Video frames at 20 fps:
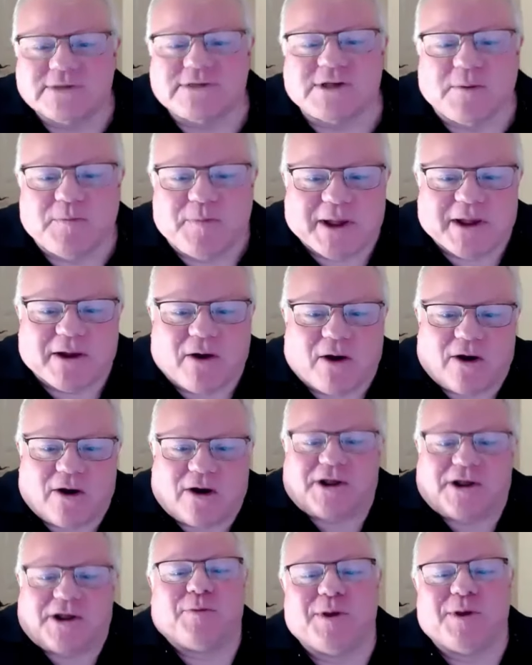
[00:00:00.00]
was a big
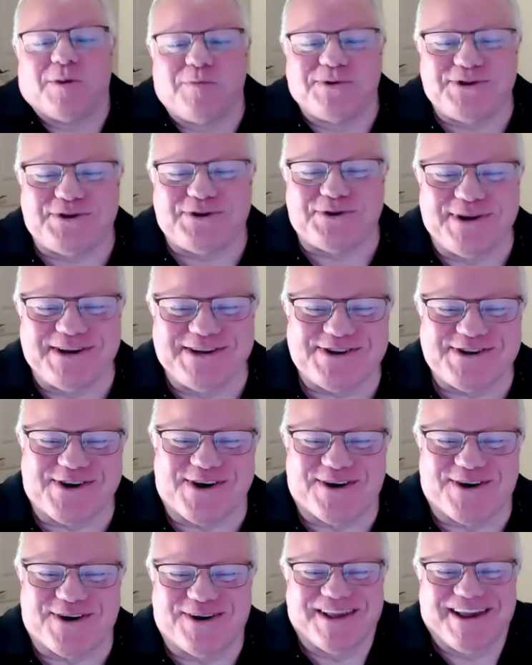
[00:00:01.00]
argument between
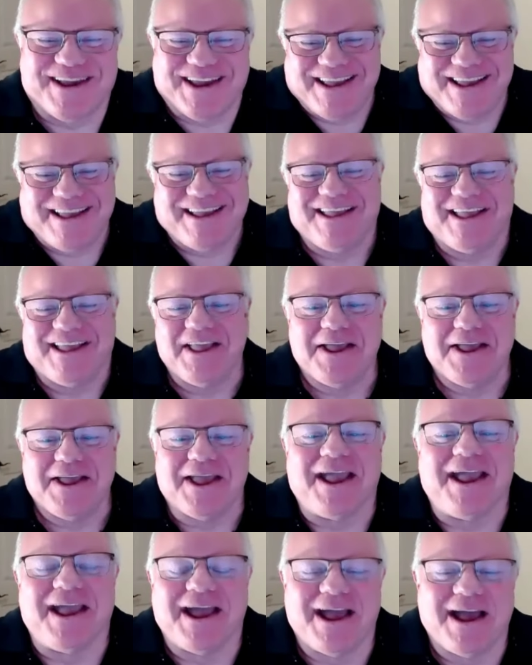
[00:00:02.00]
Charlie
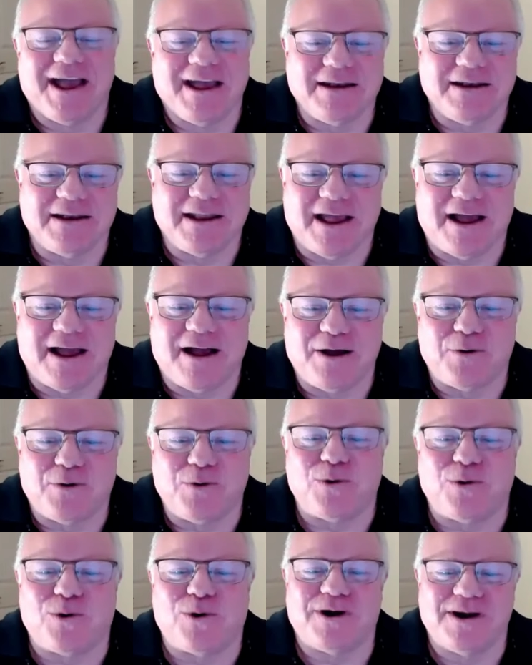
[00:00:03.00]
and
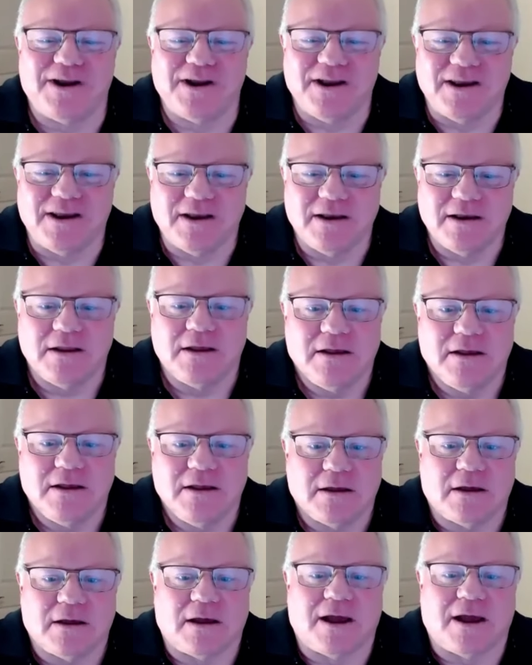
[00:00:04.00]
Warren
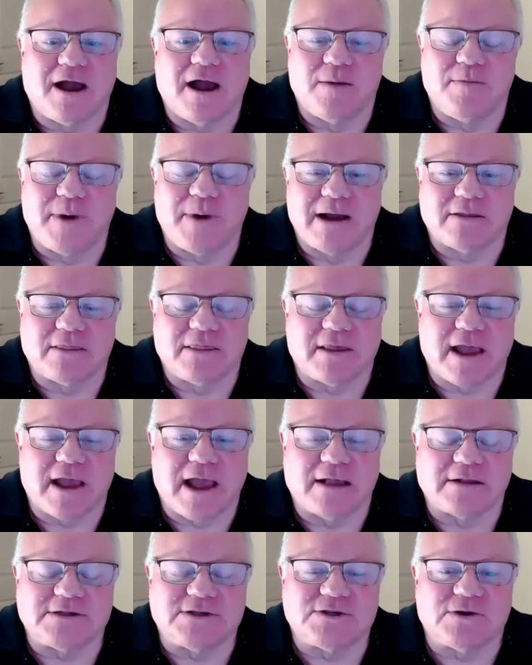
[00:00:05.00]
about
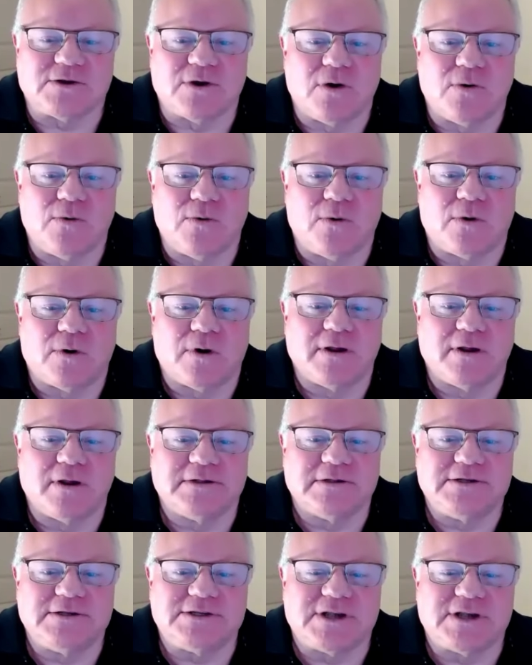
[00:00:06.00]
that. So
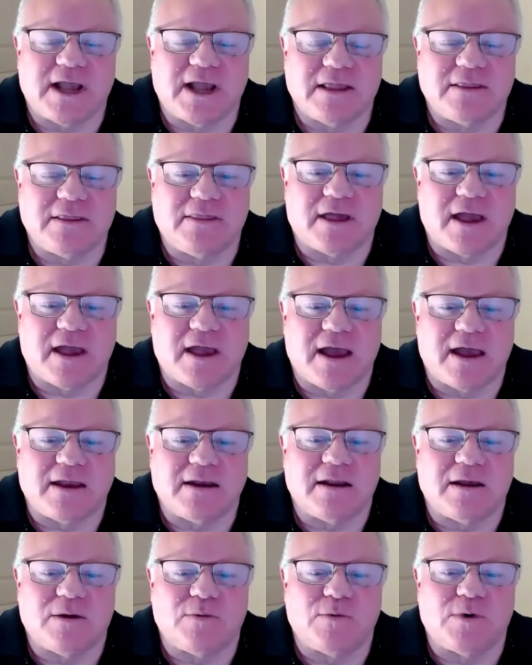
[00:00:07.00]
Warren said
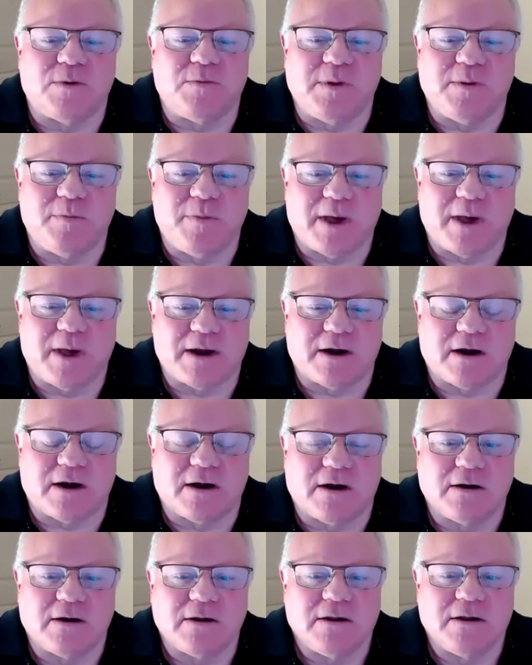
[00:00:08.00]
that it would be
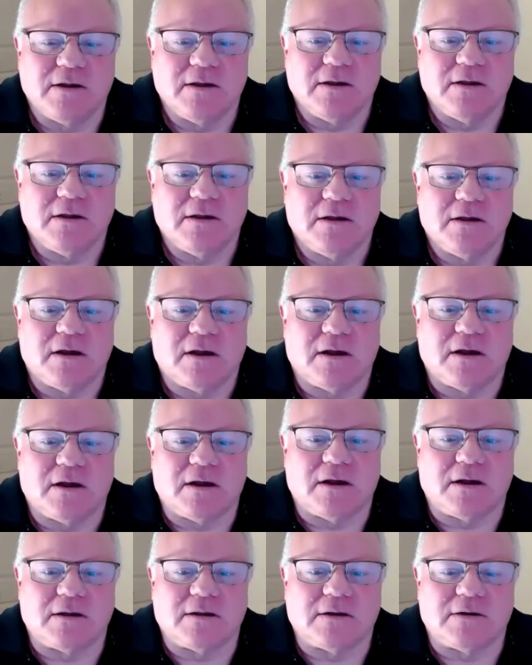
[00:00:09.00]
better
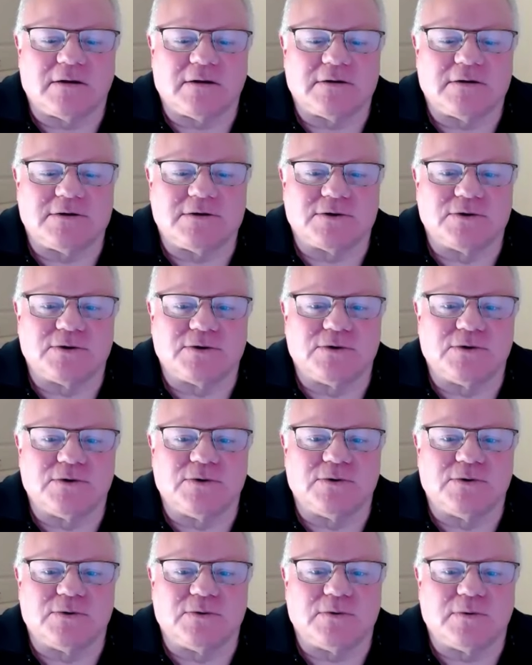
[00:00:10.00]

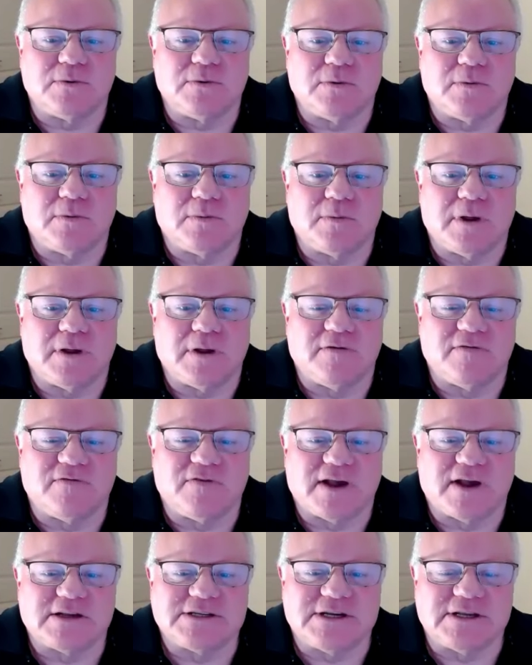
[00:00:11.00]
to
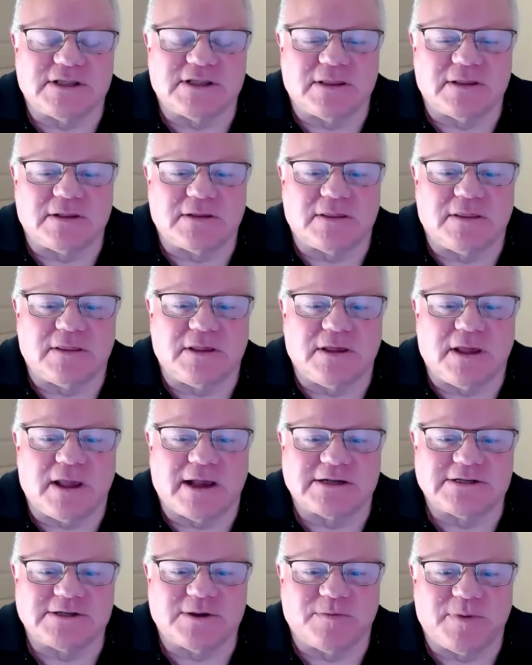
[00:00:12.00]
invest in the
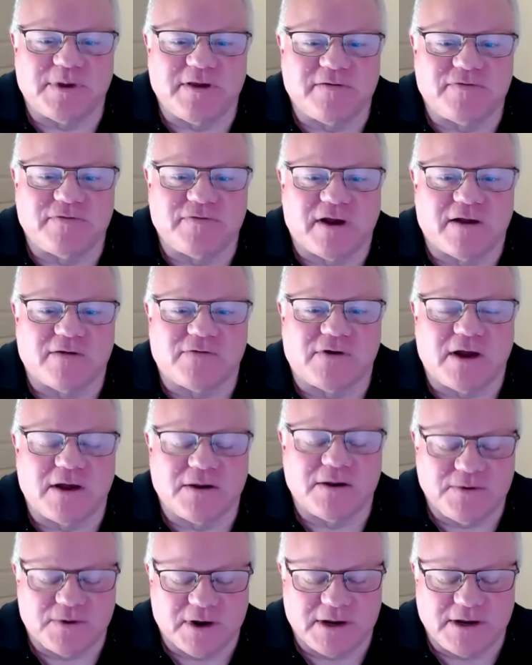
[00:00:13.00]
S&P
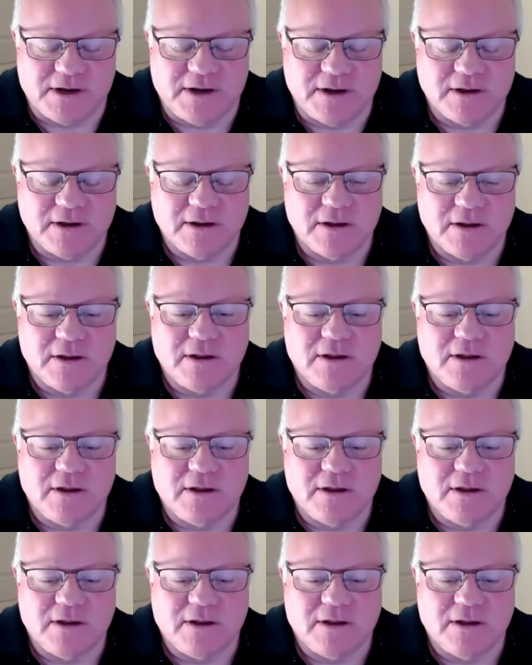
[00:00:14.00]
500.